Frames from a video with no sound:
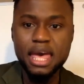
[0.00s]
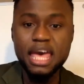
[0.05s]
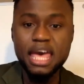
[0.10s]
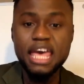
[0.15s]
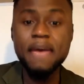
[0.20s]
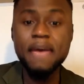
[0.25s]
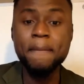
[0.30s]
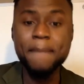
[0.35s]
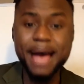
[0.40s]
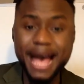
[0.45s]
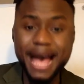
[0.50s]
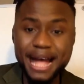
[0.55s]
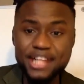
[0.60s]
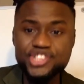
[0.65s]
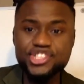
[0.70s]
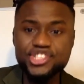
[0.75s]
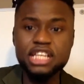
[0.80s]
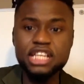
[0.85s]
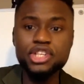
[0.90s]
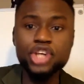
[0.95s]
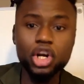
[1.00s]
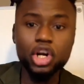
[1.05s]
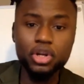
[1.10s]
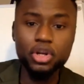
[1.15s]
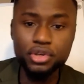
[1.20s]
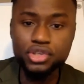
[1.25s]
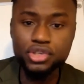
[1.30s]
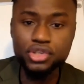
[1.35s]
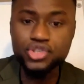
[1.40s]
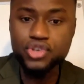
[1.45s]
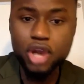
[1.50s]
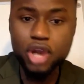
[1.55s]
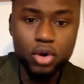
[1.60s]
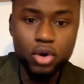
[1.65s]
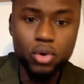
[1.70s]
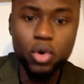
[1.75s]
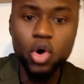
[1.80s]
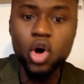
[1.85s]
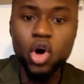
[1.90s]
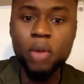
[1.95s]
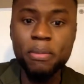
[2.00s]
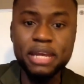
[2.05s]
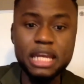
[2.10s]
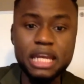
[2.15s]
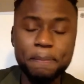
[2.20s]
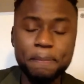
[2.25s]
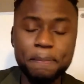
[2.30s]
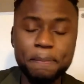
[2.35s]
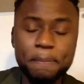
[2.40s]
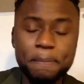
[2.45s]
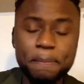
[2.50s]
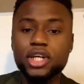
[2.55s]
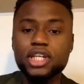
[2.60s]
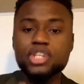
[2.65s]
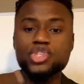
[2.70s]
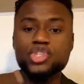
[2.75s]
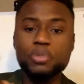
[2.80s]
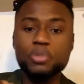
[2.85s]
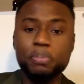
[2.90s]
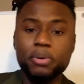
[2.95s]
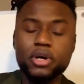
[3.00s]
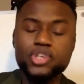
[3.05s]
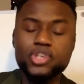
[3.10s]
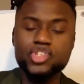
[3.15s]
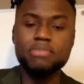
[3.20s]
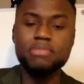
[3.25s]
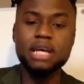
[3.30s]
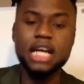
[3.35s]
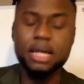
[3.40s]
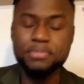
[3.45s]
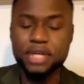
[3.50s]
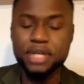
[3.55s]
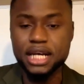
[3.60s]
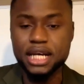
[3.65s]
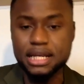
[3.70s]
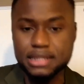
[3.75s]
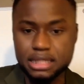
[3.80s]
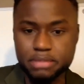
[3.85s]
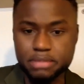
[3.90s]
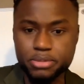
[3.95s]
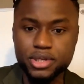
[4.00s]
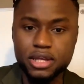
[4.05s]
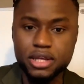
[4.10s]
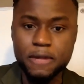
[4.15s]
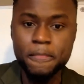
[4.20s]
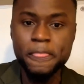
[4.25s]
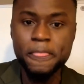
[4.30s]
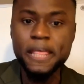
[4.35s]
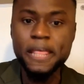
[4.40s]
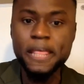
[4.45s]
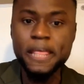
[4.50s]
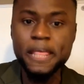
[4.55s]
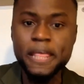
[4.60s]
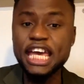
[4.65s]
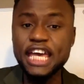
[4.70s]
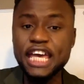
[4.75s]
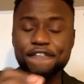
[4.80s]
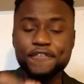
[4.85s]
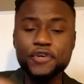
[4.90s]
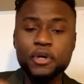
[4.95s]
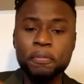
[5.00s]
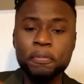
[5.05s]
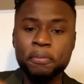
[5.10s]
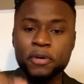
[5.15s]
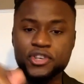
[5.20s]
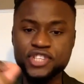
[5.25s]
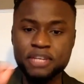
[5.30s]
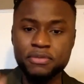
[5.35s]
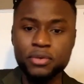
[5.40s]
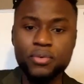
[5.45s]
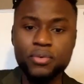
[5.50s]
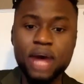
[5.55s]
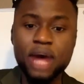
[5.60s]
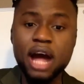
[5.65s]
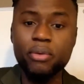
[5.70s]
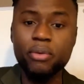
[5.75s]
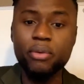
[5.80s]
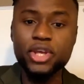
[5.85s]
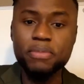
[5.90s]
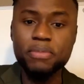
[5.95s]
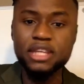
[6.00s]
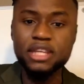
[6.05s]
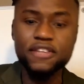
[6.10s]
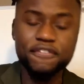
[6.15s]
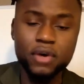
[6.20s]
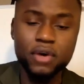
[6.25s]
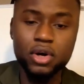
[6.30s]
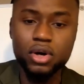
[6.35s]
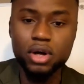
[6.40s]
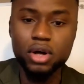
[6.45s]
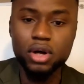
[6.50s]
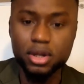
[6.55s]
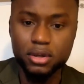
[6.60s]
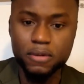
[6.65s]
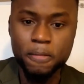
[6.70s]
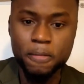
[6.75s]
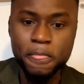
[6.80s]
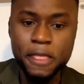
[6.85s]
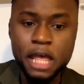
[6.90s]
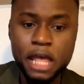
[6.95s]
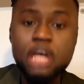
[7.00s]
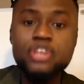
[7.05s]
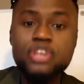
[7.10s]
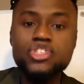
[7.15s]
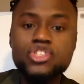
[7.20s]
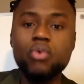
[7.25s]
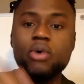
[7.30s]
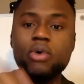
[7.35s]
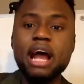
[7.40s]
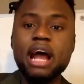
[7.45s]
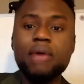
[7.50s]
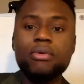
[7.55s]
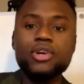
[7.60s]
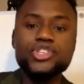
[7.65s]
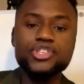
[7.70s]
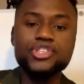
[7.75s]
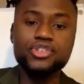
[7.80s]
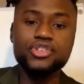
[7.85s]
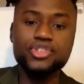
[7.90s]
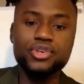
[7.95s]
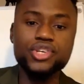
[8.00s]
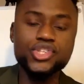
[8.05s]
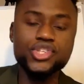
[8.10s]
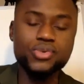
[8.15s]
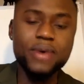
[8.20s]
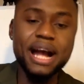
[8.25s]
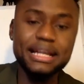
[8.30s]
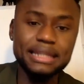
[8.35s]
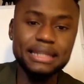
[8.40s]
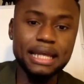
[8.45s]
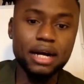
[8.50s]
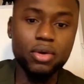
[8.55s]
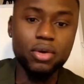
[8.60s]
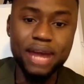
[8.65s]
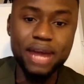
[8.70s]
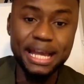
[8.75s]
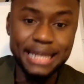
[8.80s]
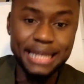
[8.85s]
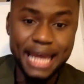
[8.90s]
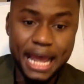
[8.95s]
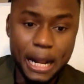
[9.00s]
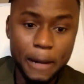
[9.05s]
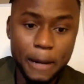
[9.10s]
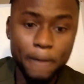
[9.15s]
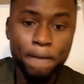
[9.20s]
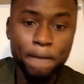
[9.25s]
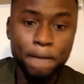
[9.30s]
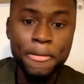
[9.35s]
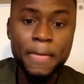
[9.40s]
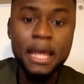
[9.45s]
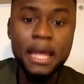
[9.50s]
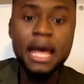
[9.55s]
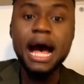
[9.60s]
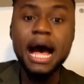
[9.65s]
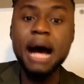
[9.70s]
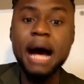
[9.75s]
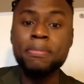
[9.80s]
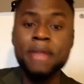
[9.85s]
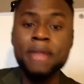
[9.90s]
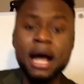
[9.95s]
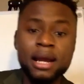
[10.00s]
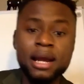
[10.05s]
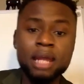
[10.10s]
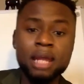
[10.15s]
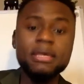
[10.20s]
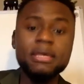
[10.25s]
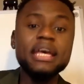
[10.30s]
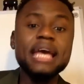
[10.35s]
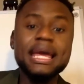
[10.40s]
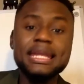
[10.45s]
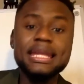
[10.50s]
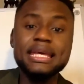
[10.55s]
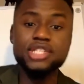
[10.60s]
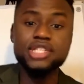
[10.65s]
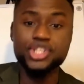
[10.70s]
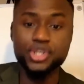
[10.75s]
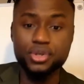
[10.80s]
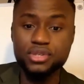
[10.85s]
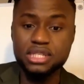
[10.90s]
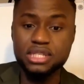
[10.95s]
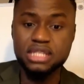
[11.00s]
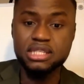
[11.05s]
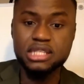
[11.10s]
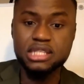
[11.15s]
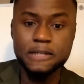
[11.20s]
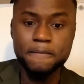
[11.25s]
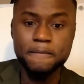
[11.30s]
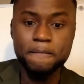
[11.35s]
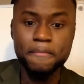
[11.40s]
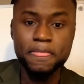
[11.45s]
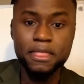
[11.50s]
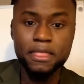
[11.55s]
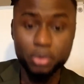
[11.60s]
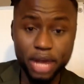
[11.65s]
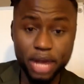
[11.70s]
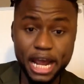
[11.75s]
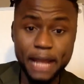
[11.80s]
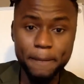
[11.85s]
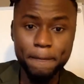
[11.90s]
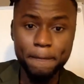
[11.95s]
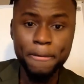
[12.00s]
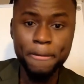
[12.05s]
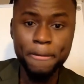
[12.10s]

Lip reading: Imagine your close circle, how many people could support you and become your customer. If you approach them the right way, you make the phone call. So what I want you to do is write down right now, I'm not going to make any excuses, right?